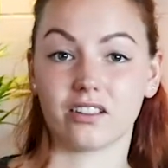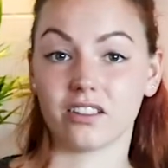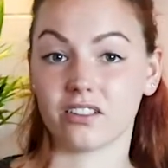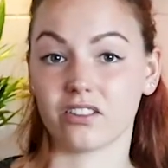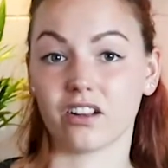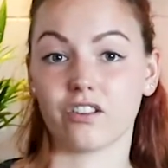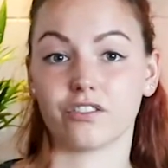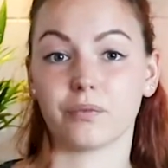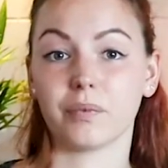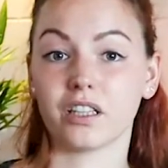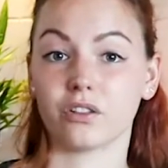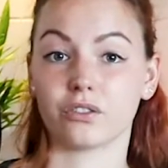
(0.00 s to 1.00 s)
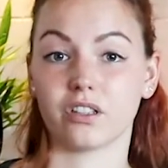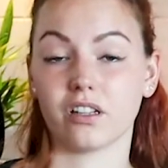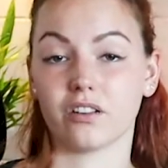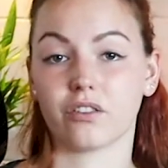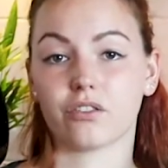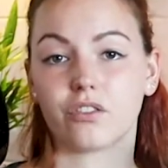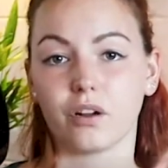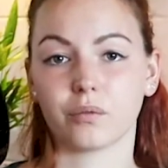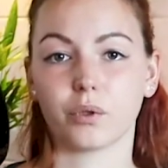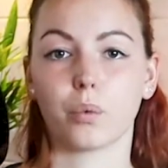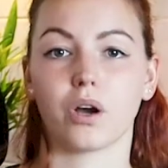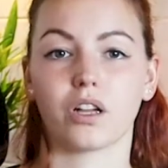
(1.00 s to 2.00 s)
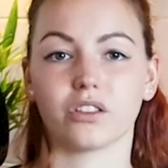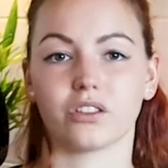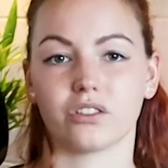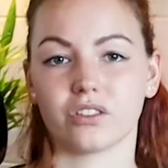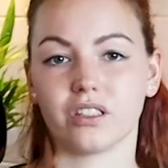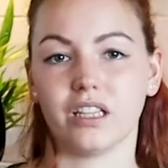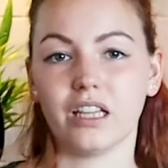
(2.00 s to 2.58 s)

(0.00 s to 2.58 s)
dissolved minerals from the water.